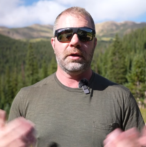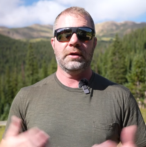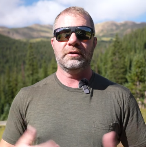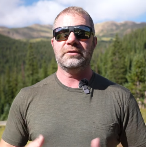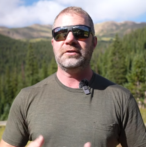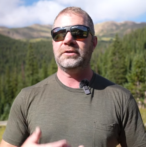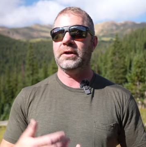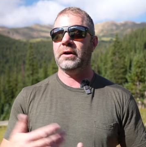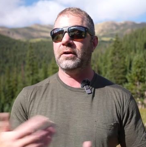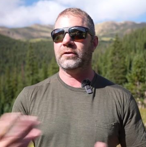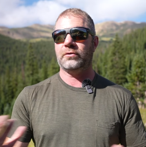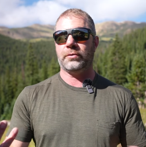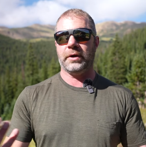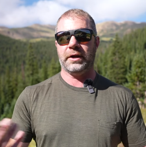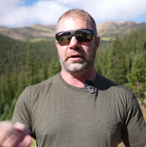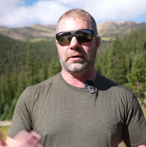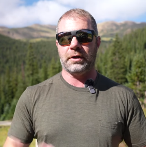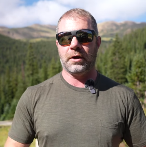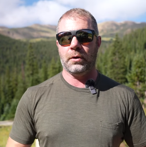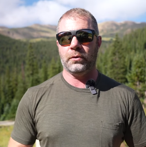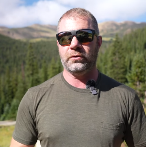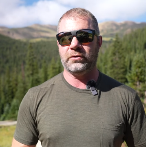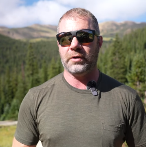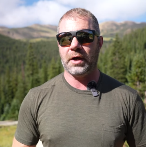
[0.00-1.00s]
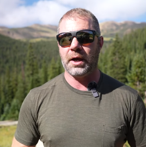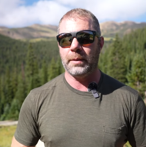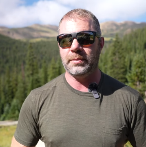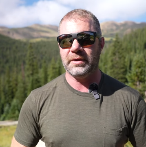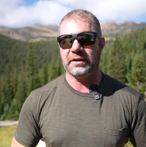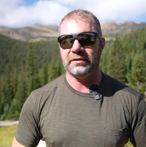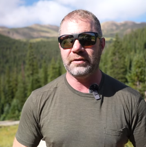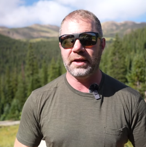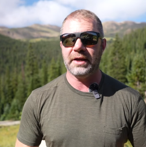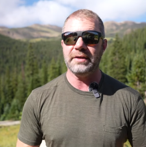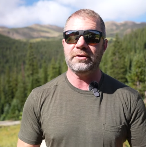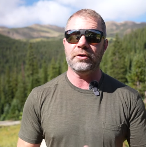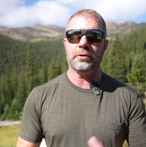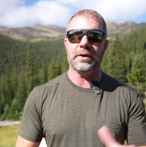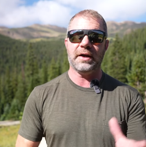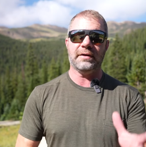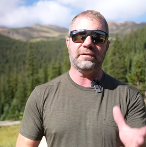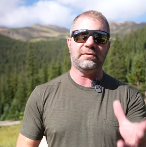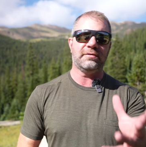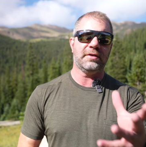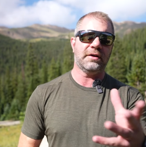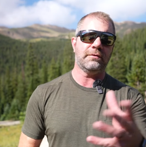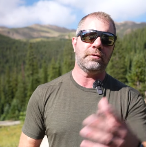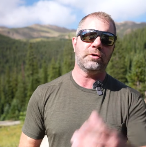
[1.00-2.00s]
Still has great Costa optics, and I do
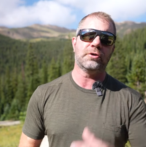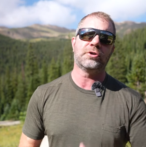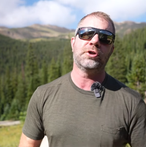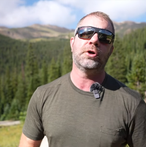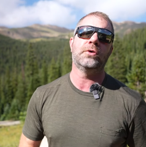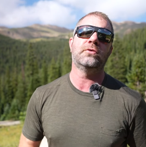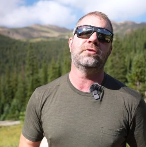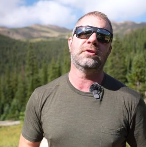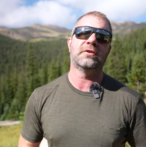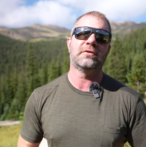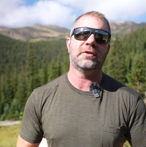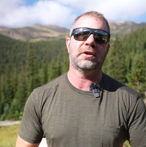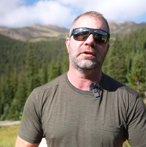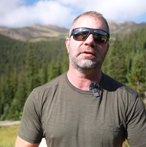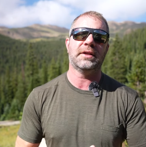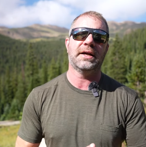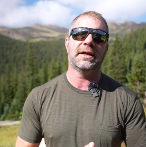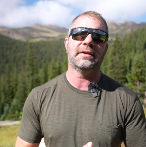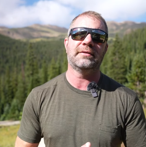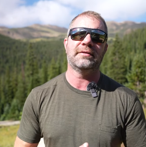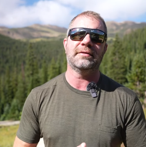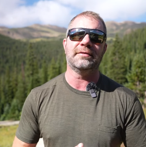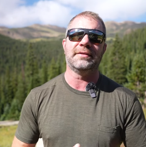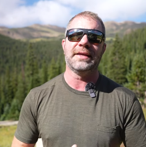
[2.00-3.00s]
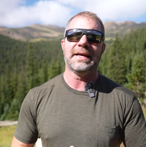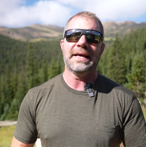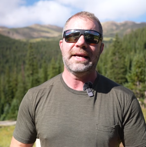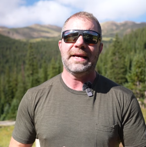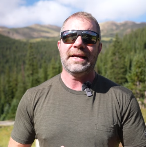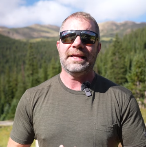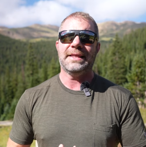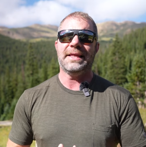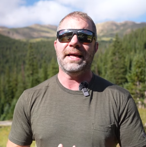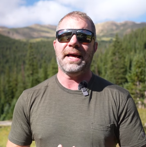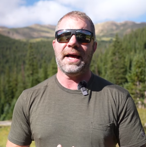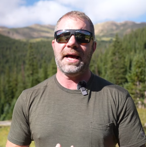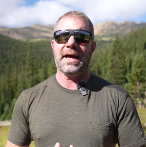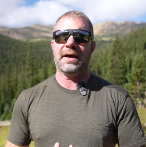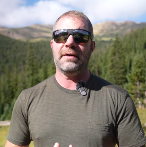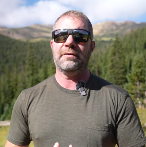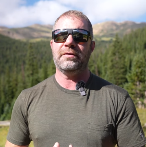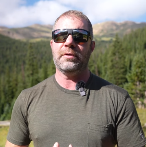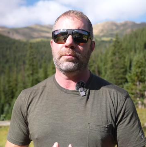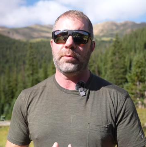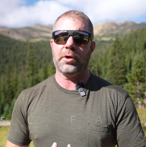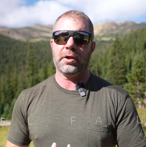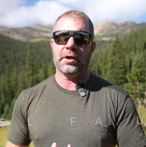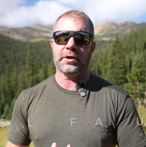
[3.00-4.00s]
have several Costa sunglasses that have
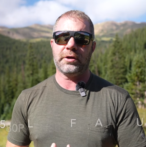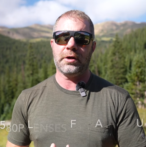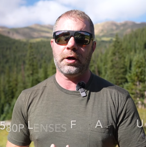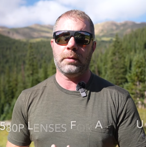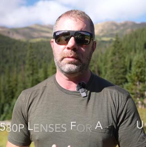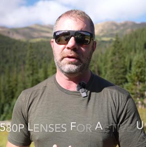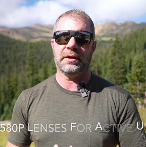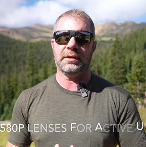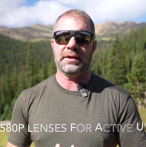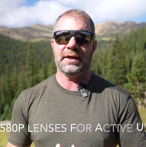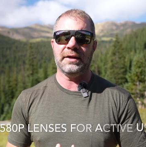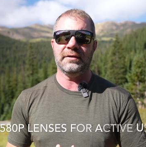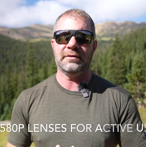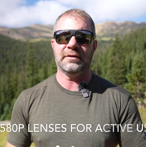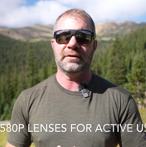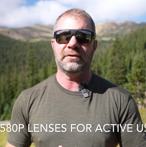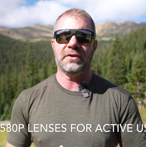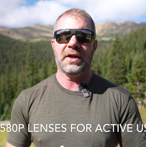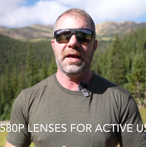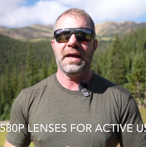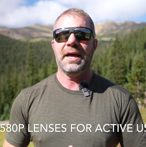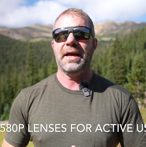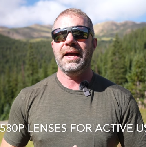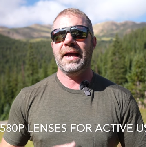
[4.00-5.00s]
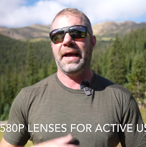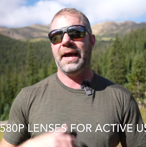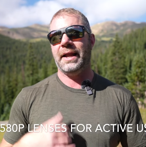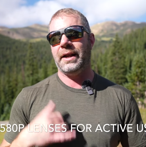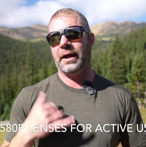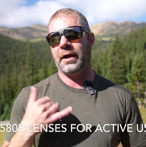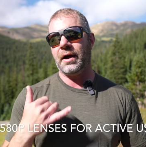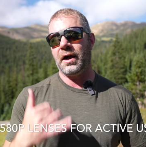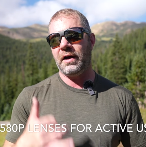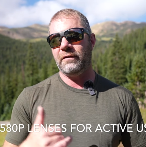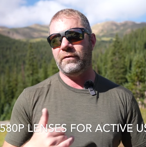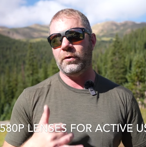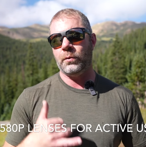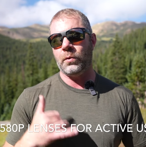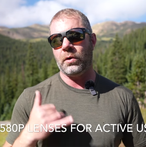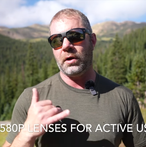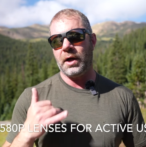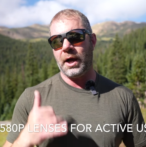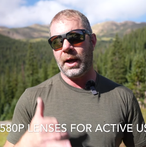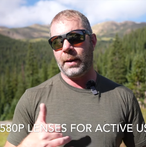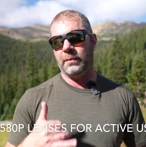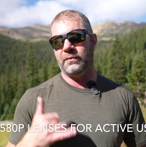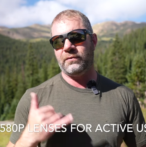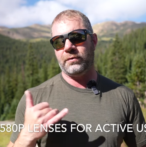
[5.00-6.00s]
the polycarbonate lenses, and I often will
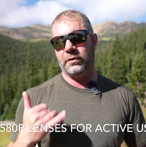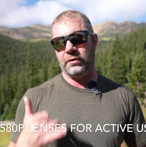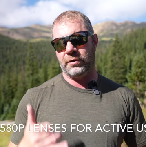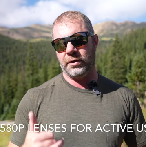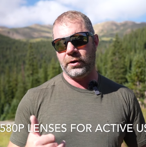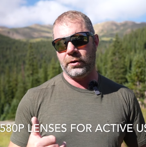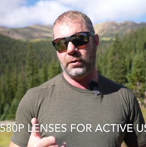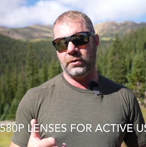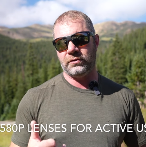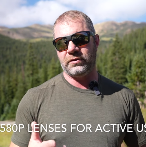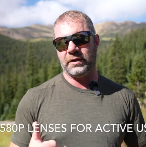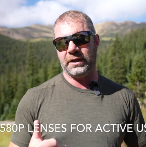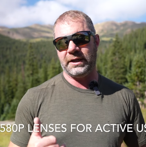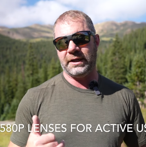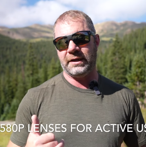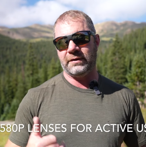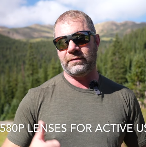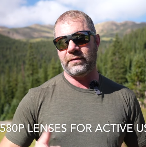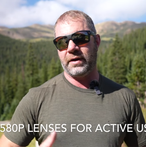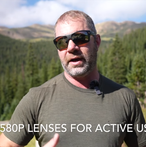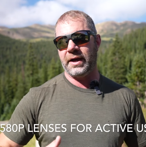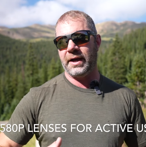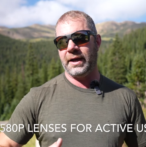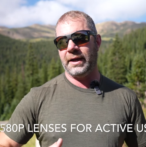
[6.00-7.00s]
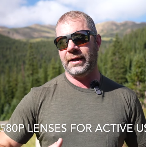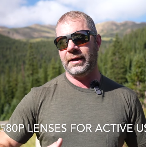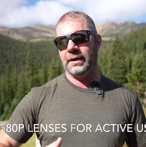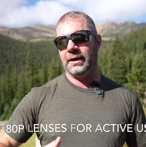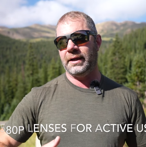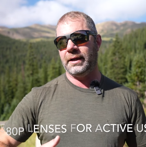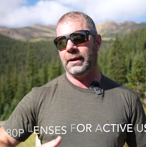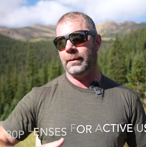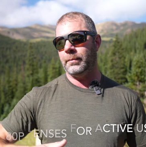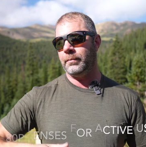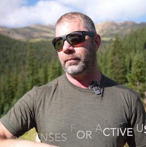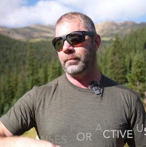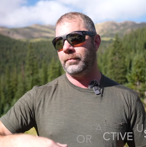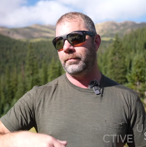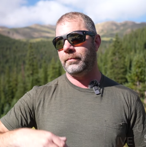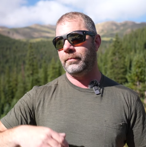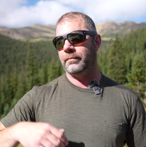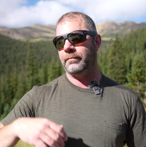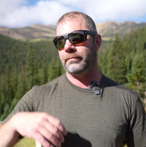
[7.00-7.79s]
opt for those if I am